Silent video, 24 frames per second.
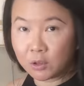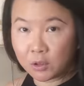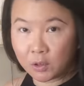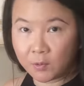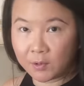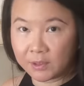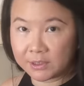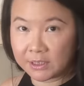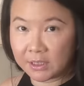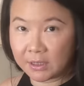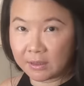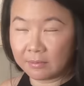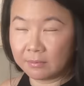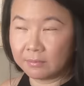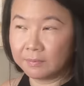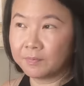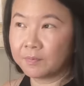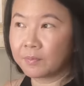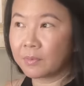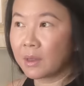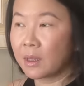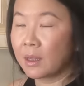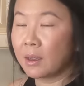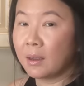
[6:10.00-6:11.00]
cook with some
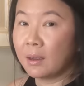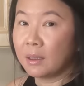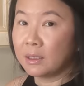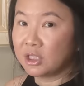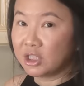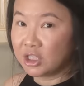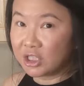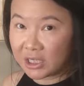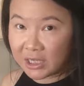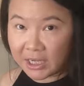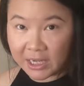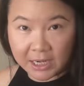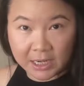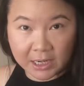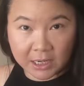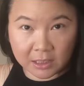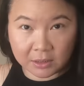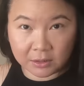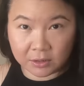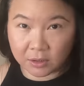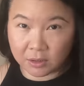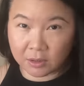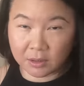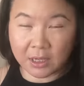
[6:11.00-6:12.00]

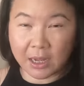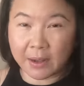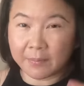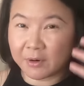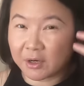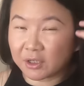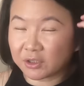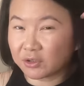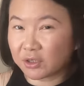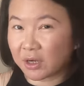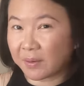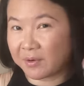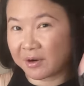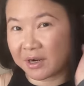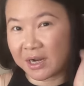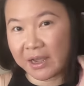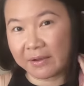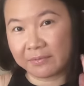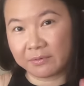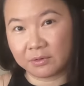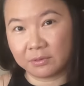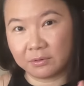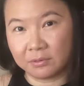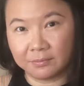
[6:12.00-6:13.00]
chickens or I'm not sure. I'm gonna have
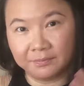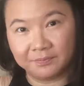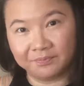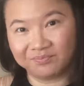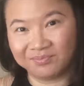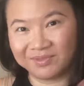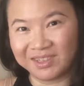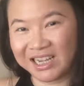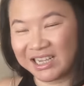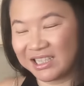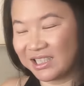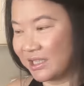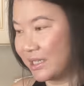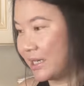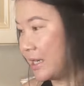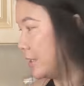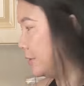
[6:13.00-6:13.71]
to test it